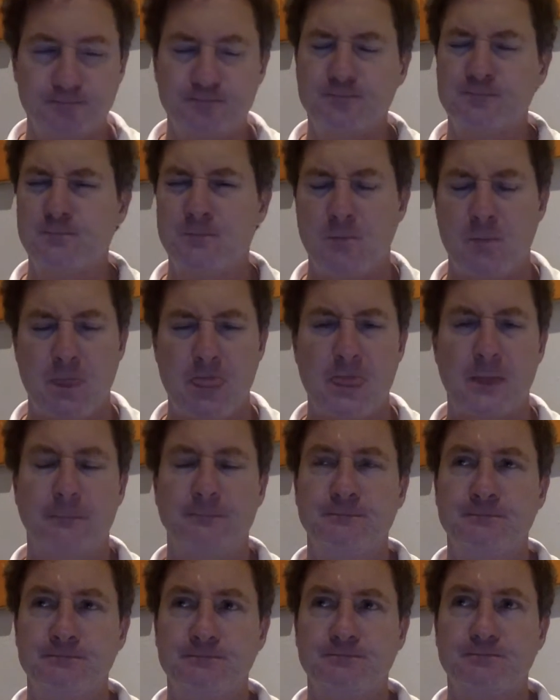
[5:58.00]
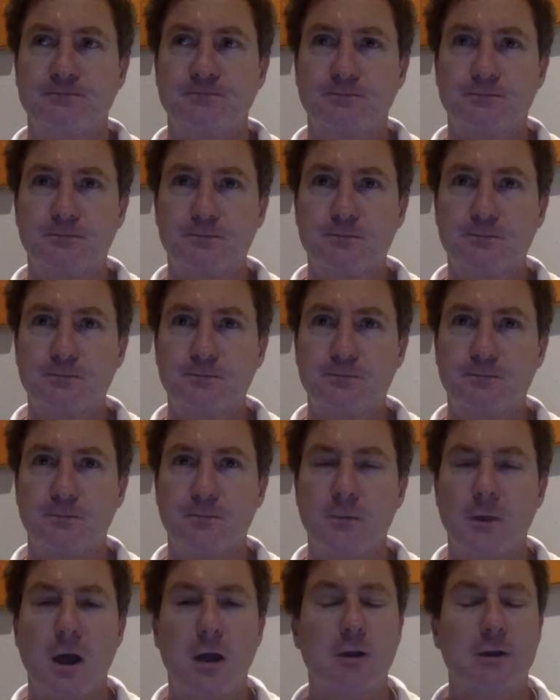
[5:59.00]
Mm.
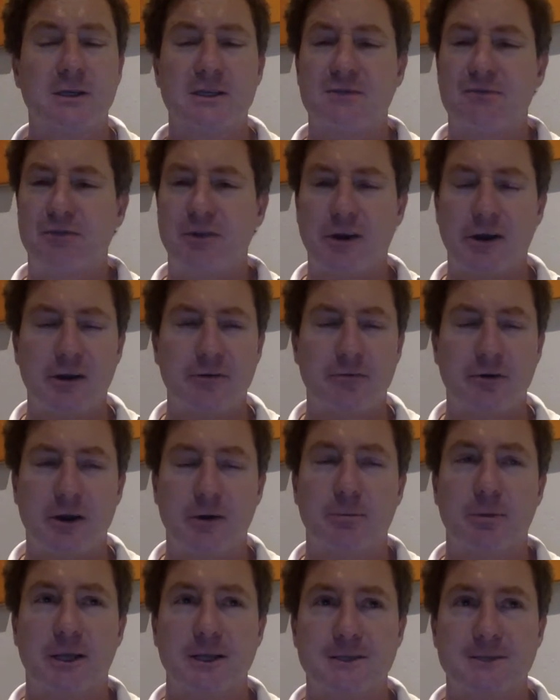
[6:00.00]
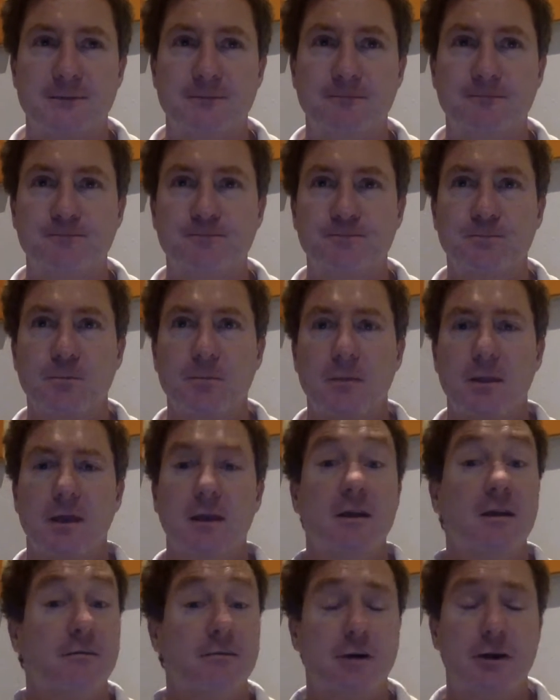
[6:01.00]
Oh, look, it's very, very pleasant,
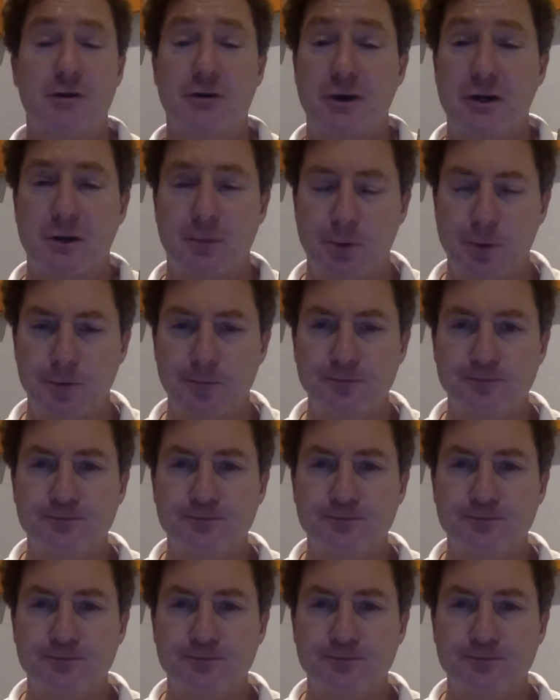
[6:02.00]
very drinkable.